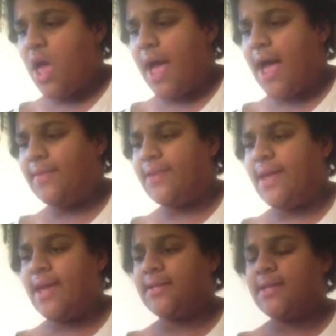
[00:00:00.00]
And
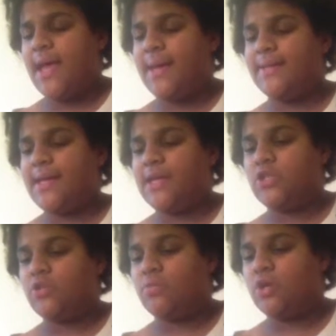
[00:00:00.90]
it's
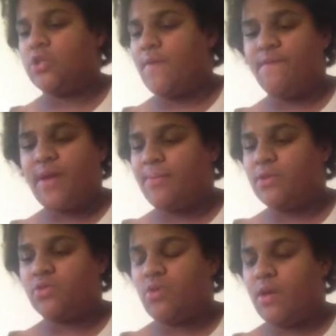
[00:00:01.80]
the most
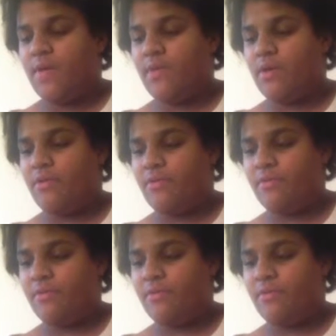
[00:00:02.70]
fabulous song ever.